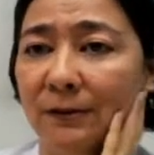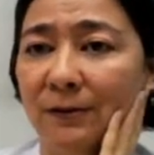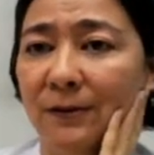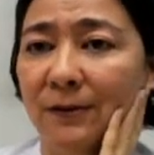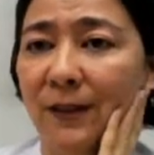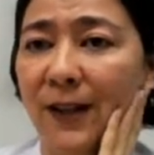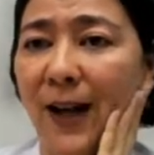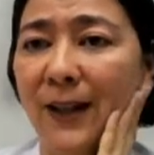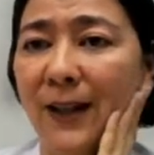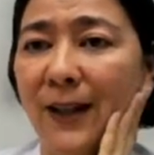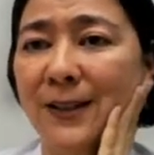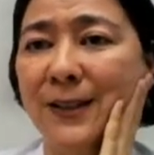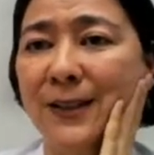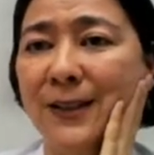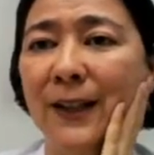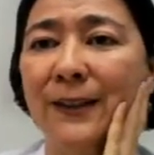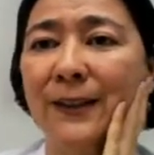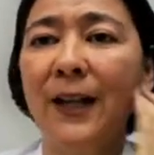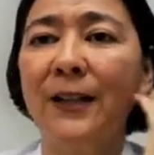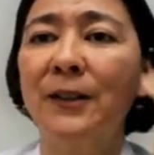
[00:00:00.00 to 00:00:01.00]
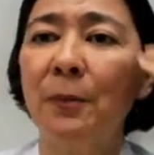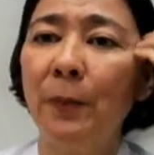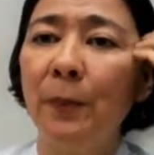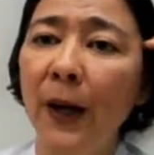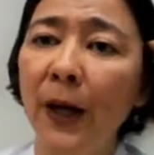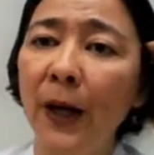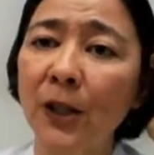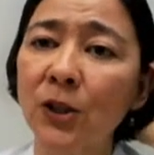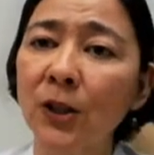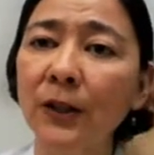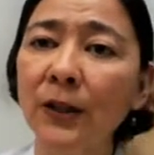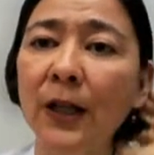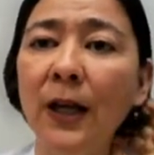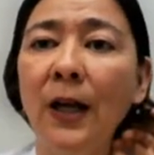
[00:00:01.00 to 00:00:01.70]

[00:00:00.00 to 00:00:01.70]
Let's say that the patient,